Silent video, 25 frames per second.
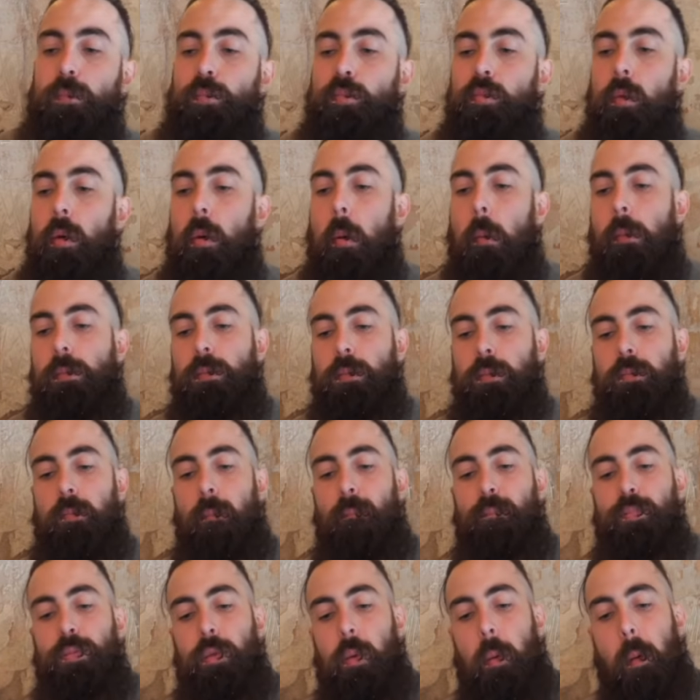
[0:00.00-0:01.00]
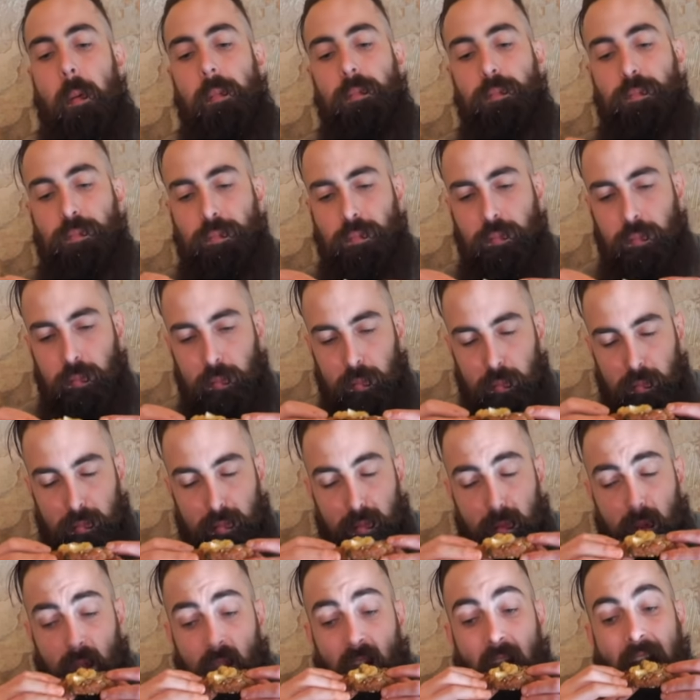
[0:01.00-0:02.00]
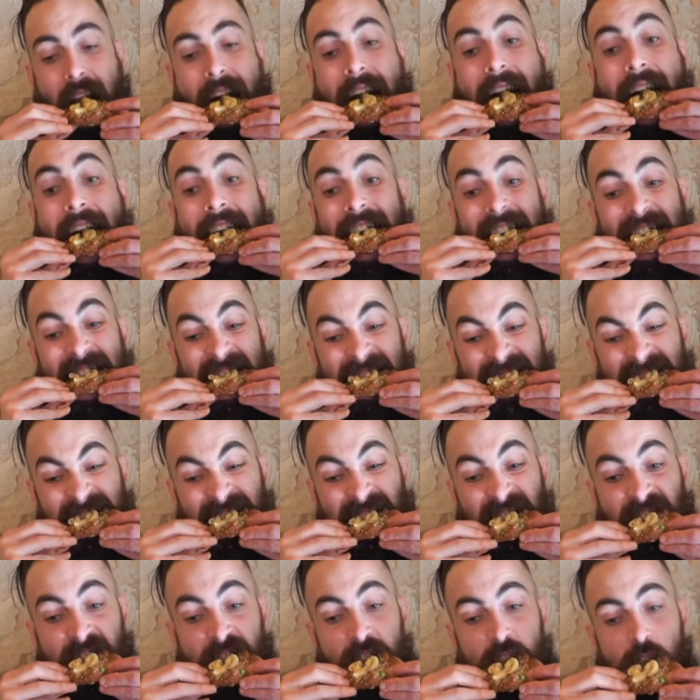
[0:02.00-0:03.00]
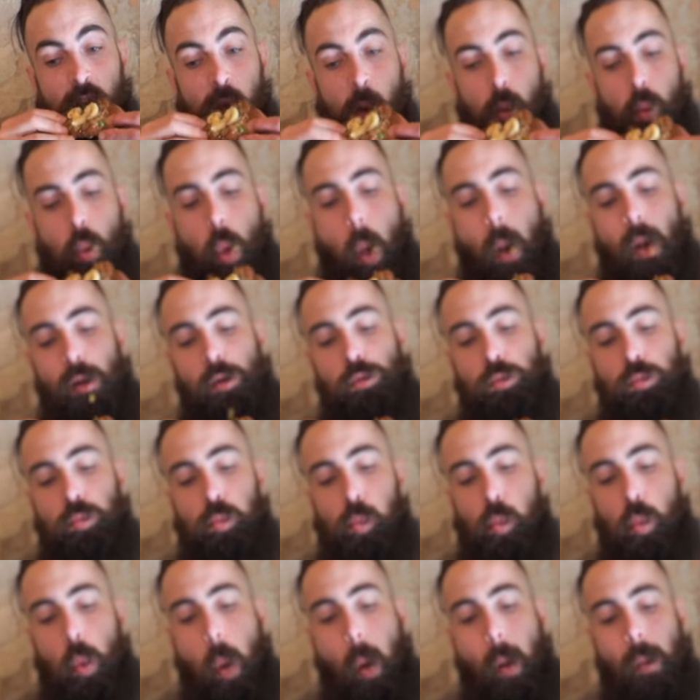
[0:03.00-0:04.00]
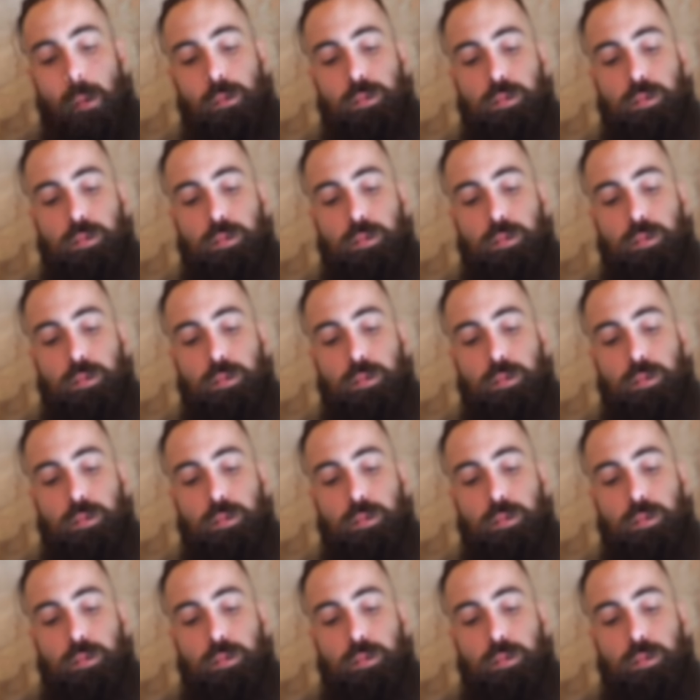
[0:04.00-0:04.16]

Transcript: a mess, you know, eating like a pig. Anyway, she was really nice. In fact, all the staff here